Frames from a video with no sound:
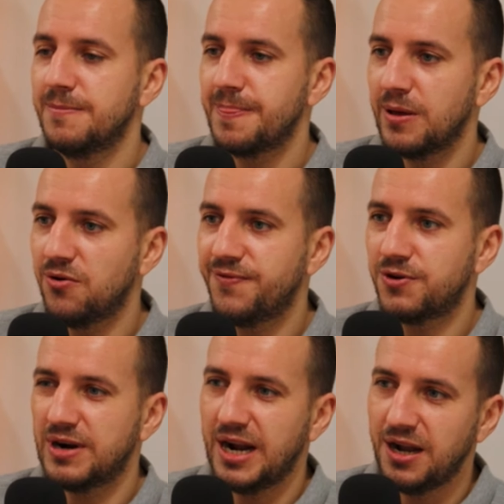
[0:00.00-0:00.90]
offer
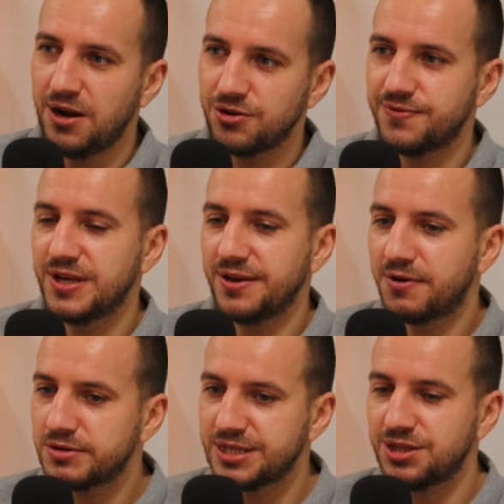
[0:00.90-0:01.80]
a lot of
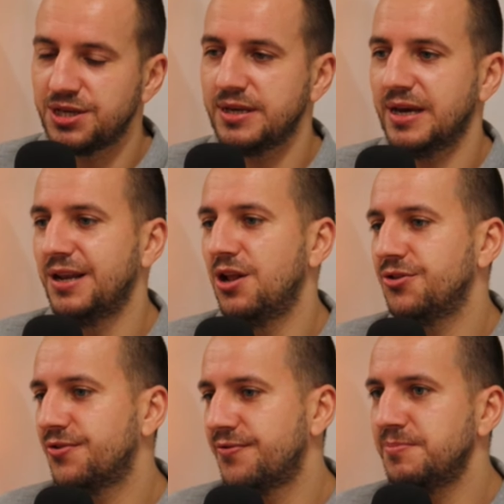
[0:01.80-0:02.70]
diversity, a lot
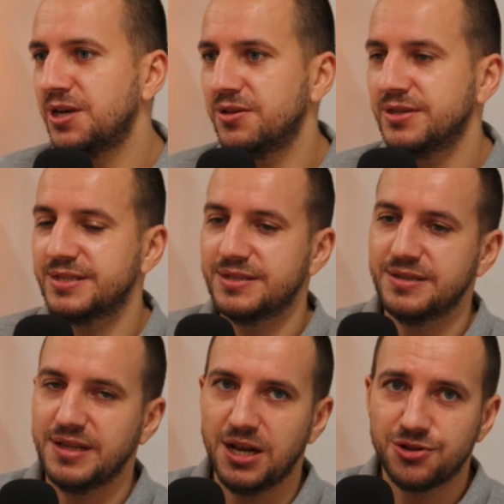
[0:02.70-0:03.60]
of meals,
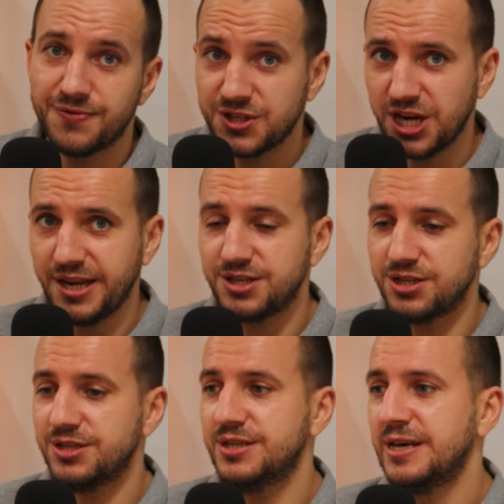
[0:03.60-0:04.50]
a lot of changes.